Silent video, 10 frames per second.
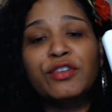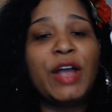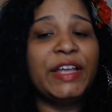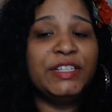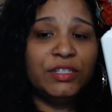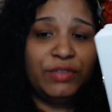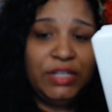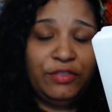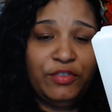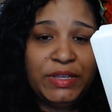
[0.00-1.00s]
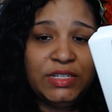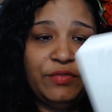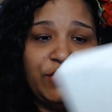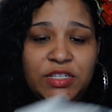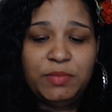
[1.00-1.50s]
I did a reading for
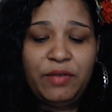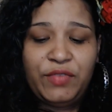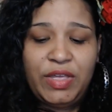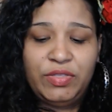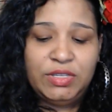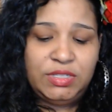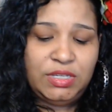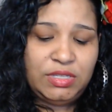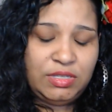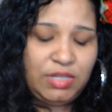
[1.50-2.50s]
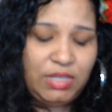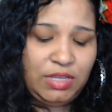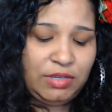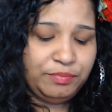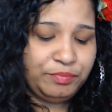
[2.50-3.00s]
myself this month, and this is the